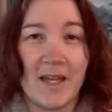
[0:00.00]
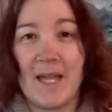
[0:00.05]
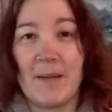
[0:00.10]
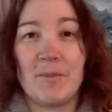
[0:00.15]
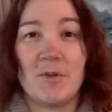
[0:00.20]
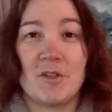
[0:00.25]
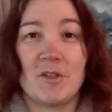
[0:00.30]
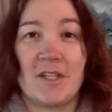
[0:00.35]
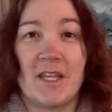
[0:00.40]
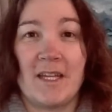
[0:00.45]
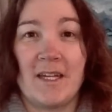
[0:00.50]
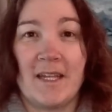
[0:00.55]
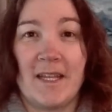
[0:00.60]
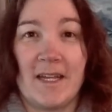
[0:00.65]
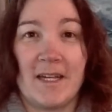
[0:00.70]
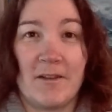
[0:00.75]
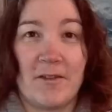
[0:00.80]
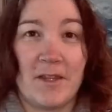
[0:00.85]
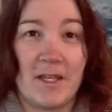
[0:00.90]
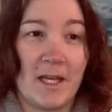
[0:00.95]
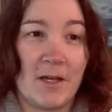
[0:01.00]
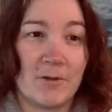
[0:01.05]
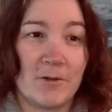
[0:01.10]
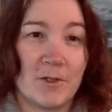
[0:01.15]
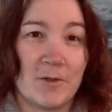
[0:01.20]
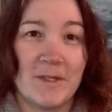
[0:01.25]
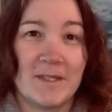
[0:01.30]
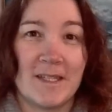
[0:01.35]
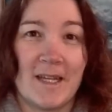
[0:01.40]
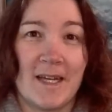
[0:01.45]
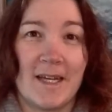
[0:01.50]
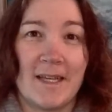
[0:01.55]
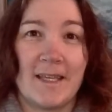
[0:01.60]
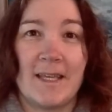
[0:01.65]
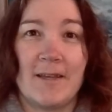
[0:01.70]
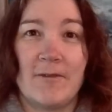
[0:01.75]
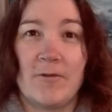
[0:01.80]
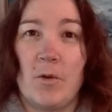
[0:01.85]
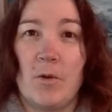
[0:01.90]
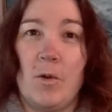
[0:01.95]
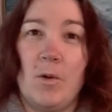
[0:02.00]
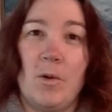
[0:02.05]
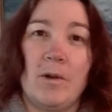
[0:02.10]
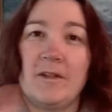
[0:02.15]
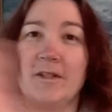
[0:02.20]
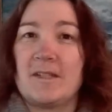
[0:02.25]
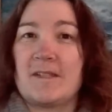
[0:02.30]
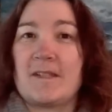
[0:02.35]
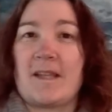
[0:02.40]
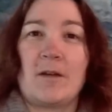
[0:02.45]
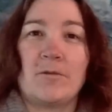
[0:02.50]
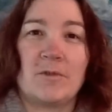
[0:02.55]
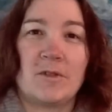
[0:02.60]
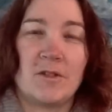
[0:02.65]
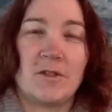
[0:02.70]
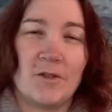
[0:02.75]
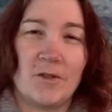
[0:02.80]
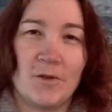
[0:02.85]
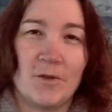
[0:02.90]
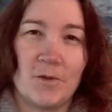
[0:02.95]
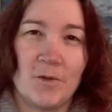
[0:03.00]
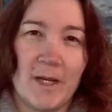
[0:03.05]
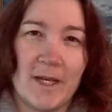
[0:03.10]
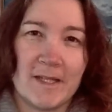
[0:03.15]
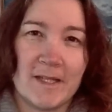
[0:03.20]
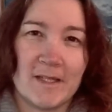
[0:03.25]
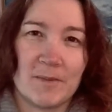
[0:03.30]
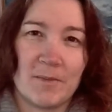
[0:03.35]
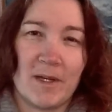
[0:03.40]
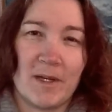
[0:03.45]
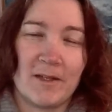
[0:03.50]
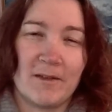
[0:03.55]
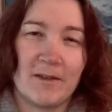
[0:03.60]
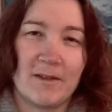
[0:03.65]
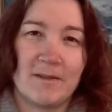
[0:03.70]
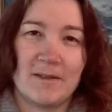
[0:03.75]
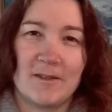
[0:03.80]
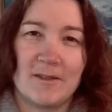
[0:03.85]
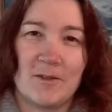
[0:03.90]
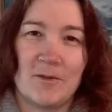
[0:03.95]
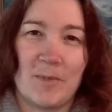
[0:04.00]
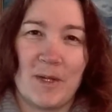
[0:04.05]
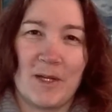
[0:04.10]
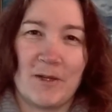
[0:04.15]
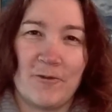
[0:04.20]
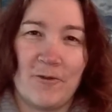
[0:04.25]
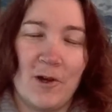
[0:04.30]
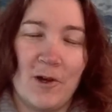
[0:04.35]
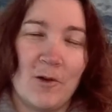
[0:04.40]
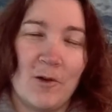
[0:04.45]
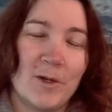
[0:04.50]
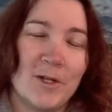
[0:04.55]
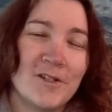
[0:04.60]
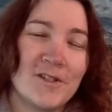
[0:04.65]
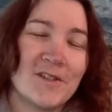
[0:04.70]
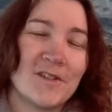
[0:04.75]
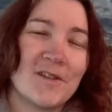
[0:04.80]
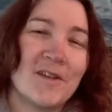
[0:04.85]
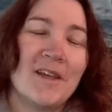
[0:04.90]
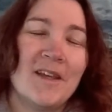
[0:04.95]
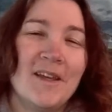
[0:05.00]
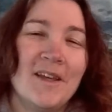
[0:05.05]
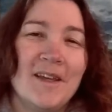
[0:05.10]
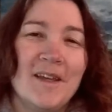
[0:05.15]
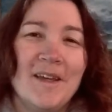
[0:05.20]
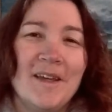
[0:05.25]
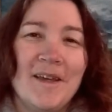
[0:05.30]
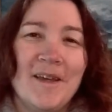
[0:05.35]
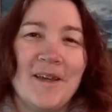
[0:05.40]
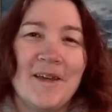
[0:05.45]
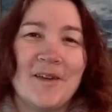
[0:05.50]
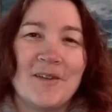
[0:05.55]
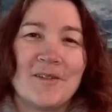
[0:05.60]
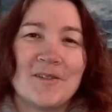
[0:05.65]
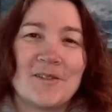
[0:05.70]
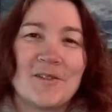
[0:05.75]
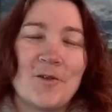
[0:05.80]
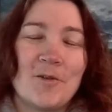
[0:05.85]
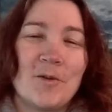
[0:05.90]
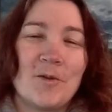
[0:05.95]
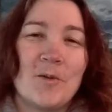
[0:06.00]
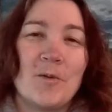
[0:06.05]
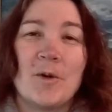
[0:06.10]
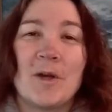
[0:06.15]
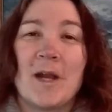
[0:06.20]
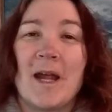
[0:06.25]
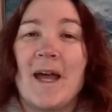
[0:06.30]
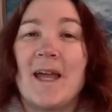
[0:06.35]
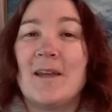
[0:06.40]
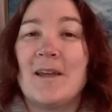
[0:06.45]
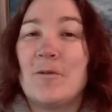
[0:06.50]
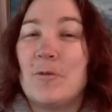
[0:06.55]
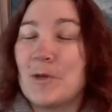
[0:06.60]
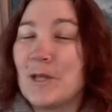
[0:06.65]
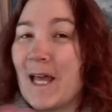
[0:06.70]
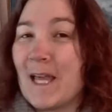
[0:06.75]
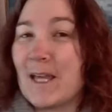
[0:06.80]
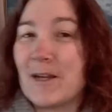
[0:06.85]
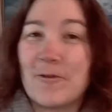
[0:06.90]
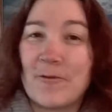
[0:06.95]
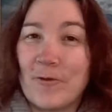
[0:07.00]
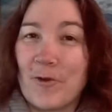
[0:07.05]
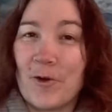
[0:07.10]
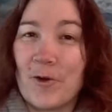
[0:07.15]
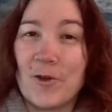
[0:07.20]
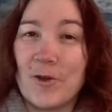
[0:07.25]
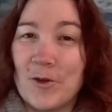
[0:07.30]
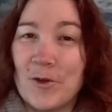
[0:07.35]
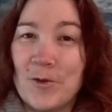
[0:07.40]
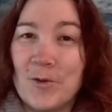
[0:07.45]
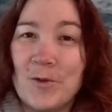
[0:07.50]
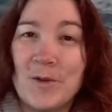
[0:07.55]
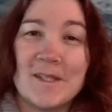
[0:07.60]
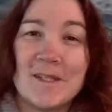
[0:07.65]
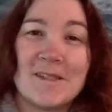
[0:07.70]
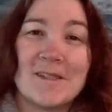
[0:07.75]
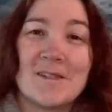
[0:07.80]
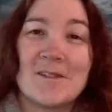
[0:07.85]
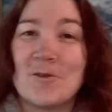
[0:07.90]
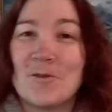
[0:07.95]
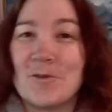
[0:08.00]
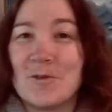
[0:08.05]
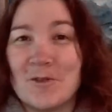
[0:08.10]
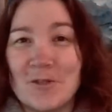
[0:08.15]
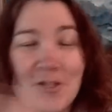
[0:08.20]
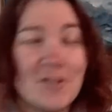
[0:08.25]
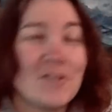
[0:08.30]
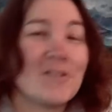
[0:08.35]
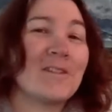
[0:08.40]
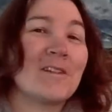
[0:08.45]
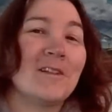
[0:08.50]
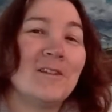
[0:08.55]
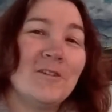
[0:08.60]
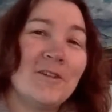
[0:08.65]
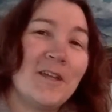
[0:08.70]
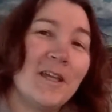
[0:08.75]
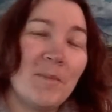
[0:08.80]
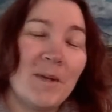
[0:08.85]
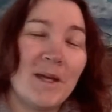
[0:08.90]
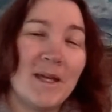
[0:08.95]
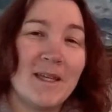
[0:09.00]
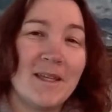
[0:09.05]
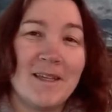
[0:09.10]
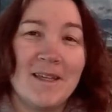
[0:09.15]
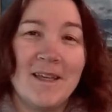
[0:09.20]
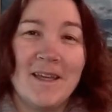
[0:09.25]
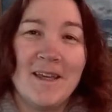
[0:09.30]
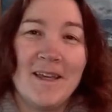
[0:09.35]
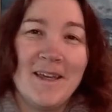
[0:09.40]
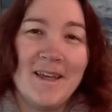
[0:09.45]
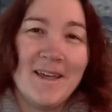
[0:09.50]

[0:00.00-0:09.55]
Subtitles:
I'm not getting anything out of it. I give all the discount to you as to my followers. So what I would like for you is to just look at my